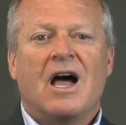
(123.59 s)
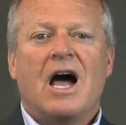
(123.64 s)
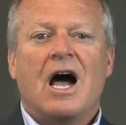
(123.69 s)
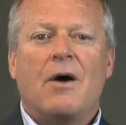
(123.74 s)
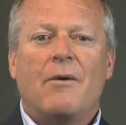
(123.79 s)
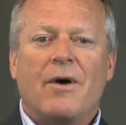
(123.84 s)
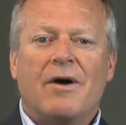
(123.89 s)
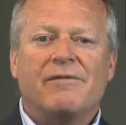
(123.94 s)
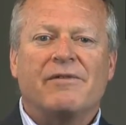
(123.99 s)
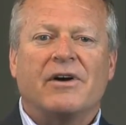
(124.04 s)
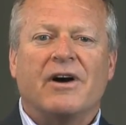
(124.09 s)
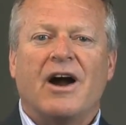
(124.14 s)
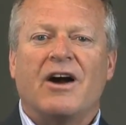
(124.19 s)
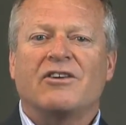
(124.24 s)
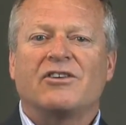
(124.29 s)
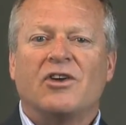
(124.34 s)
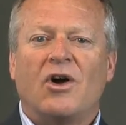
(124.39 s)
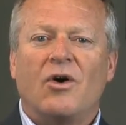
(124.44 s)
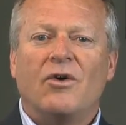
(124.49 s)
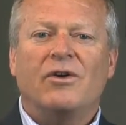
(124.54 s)
However,
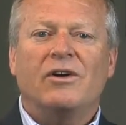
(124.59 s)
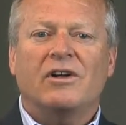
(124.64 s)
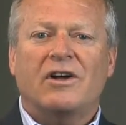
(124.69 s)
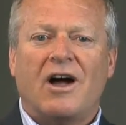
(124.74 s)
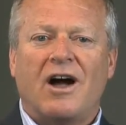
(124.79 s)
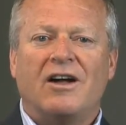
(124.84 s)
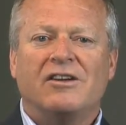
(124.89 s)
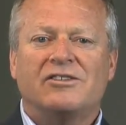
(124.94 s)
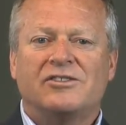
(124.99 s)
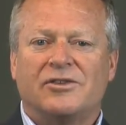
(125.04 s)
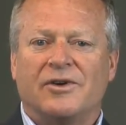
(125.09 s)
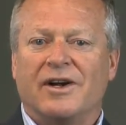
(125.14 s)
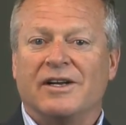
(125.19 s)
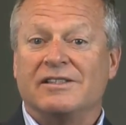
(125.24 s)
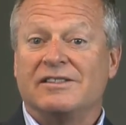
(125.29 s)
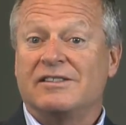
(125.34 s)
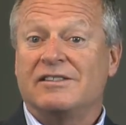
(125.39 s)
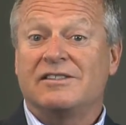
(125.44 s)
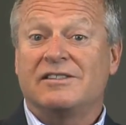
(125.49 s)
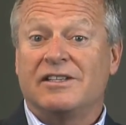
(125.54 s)
our total cost
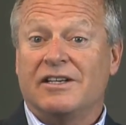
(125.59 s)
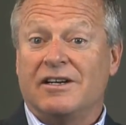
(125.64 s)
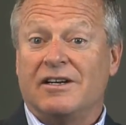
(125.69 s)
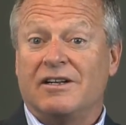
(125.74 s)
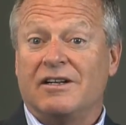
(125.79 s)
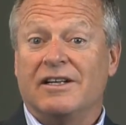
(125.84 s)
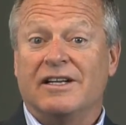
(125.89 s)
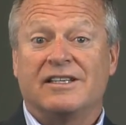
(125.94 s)
trends still